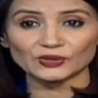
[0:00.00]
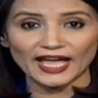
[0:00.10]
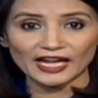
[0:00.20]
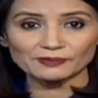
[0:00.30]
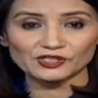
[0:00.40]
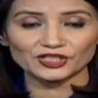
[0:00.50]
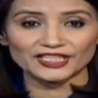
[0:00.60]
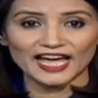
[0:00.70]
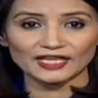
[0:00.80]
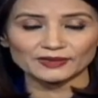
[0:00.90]
to help street
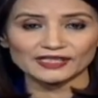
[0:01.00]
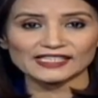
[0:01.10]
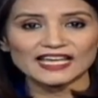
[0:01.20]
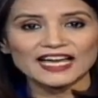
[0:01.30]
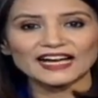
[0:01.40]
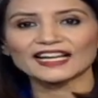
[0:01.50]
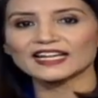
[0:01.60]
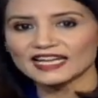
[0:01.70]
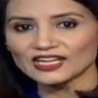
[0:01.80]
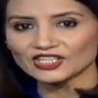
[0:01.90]
animals.
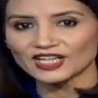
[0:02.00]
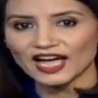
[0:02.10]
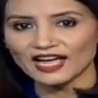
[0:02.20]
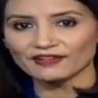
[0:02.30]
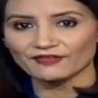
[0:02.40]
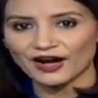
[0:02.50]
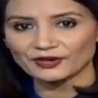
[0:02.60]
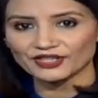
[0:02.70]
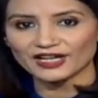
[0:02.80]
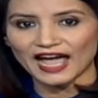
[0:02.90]
Ganesh Nayak,
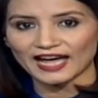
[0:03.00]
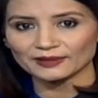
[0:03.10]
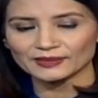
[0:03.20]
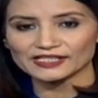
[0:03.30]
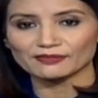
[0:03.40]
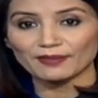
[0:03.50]
founder Animals